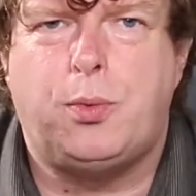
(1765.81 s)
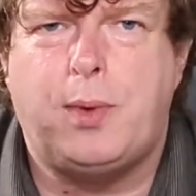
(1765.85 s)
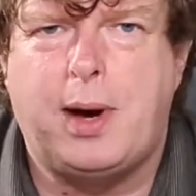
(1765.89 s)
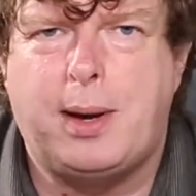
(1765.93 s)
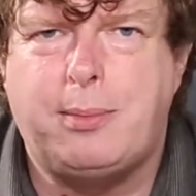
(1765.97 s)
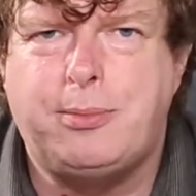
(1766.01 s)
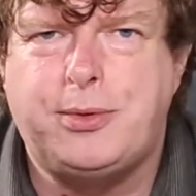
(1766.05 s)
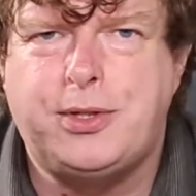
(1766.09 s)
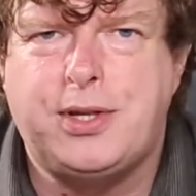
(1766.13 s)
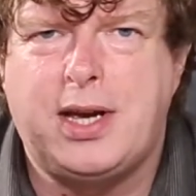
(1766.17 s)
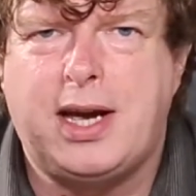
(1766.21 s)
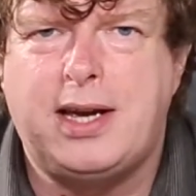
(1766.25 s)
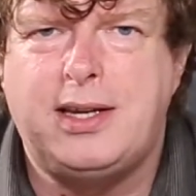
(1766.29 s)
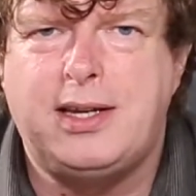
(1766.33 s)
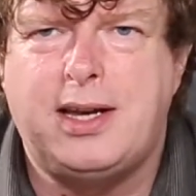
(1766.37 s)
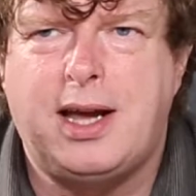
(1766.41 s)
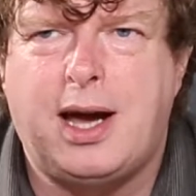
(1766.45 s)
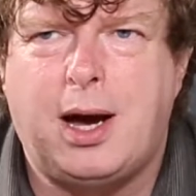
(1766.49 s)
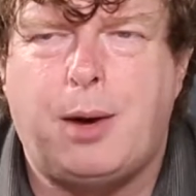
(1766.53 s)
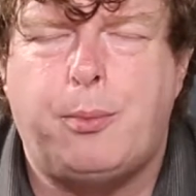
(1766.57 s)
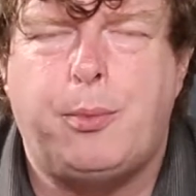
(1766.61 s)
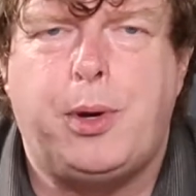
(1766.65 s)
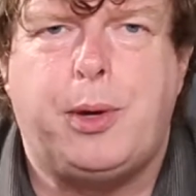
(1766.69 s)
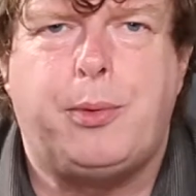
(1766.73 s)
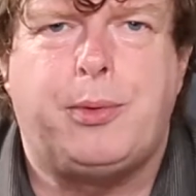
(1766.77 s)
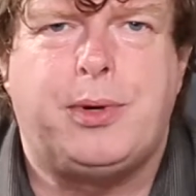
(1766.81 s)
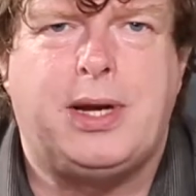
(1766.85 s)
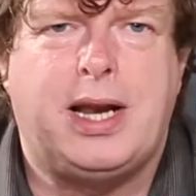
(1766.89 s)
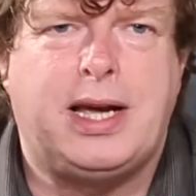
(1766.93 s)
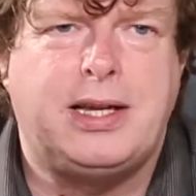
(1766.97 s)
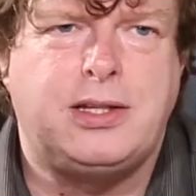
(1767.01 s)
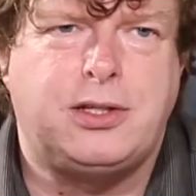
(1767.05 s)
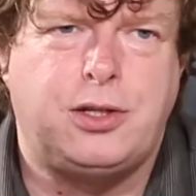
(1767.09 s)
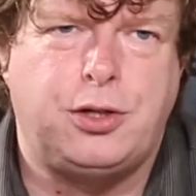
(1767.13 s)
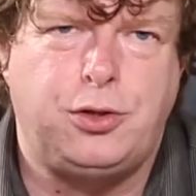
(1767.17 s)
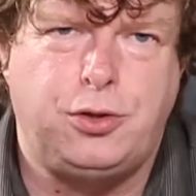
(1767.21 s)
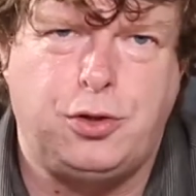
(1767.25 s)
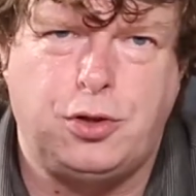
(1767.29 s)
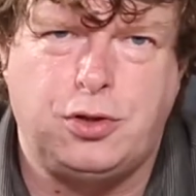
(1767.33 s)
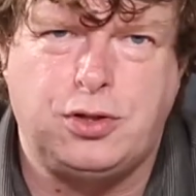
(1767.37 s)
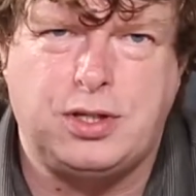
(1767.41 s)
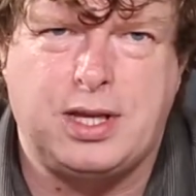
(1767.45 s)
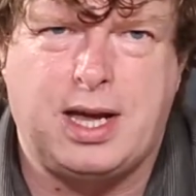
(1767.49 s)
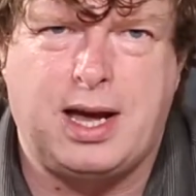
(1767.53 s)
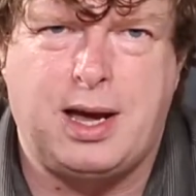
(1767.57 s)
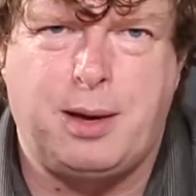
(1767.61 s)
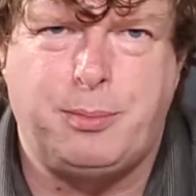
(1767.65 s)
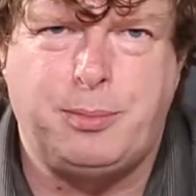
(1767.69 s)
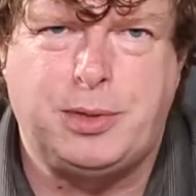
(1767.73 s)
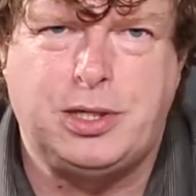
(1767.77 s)
website and we would like to use
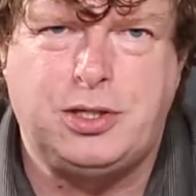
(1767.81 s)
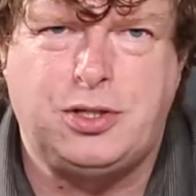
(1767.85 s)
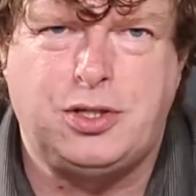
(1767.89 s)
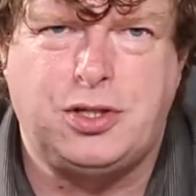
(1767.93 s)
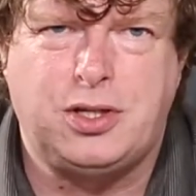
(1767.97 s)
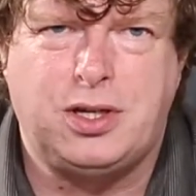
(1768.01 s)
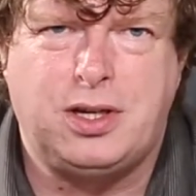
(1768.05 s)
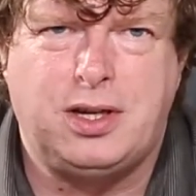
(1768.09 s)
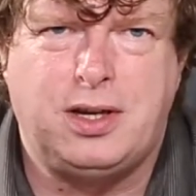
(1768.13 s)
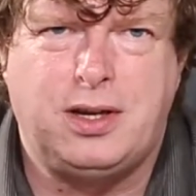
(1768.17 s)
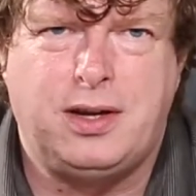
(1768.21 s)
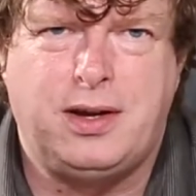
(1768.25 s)
that image.